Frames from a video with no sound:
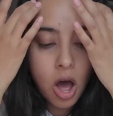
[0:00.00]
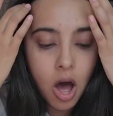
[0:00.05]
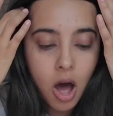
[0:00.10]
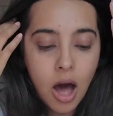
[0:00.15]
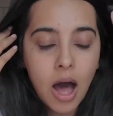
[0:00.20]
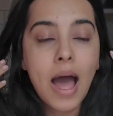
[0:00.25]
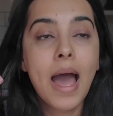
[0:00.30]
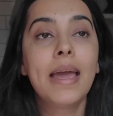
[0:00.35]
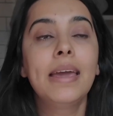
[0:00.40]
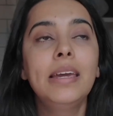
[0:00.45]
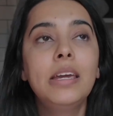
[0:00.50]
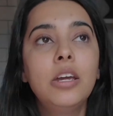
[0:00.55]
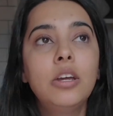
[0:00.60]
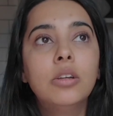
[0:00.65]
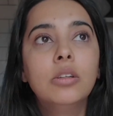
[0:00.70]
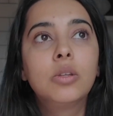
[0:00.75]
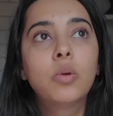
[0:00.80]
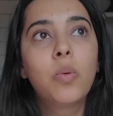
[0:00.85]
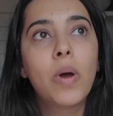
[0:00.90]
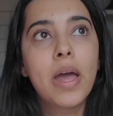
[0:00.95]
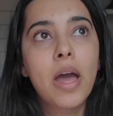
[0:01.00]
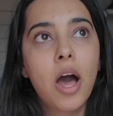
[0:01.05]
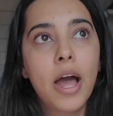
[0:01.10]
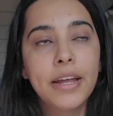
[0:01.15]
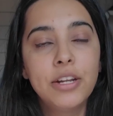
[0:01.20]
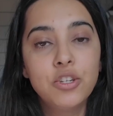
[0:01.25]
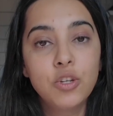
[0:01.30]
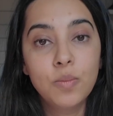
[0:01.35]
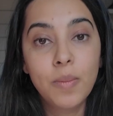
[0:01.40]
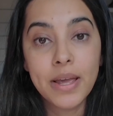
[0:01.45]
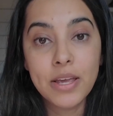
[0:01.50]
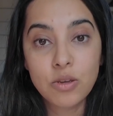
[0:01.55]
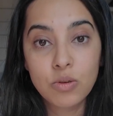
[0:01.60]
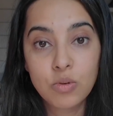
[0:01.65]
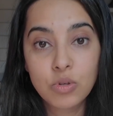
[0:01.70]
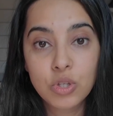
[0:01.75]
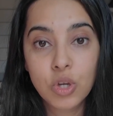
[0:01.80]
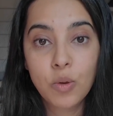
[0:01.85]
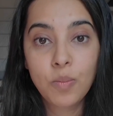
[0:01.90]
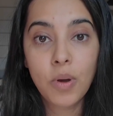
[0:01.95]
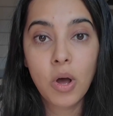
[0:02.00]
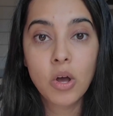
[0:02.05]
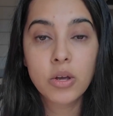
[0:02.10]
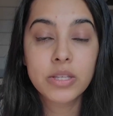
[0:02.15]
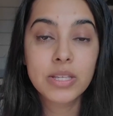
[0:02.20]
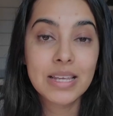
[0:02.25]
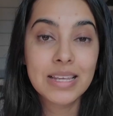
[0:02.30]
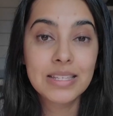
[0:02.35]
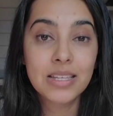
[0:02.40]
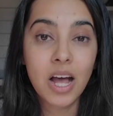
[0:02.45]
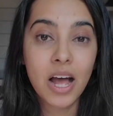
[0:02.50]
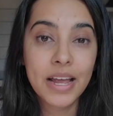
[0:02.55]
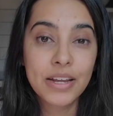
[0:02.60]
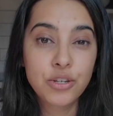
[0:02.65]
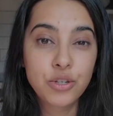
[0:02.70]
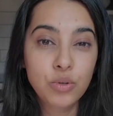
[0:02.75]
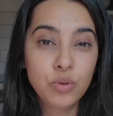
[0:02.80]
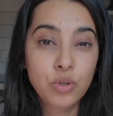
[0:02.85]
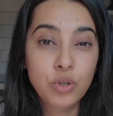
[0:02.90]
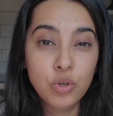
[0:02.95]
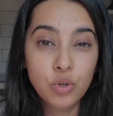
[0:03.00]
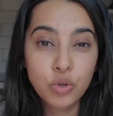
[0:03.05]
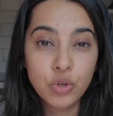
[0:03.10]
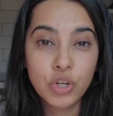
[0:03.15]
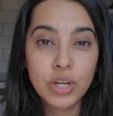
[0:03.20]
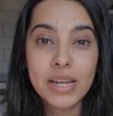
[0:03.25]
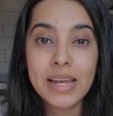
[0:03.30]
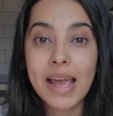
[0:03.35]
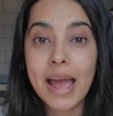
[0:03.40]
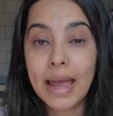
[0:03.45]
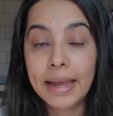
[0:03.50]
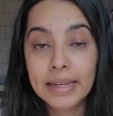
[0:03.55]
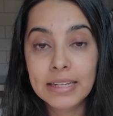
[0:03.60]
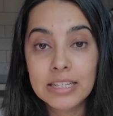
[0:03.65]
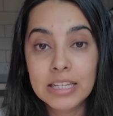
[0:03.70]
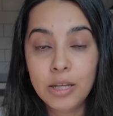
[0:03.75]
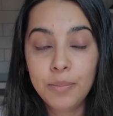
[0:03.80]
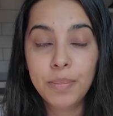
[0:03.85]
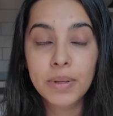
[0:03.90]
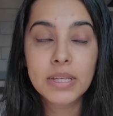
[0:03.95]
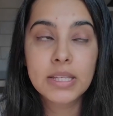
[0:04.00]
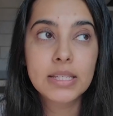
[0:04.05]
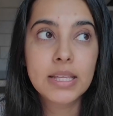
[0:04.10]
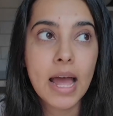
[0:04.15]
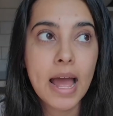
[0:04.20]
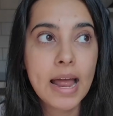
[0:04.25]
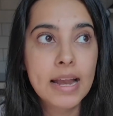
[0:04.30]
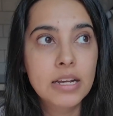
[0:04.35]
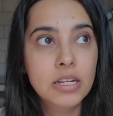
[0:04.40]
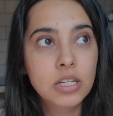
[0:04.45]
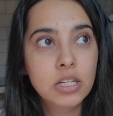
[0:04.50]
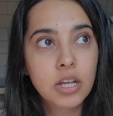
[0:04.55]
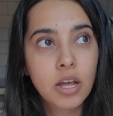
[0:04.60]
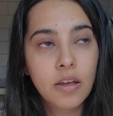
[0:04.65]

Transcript: The way I do my Gousto box is I do usually 80%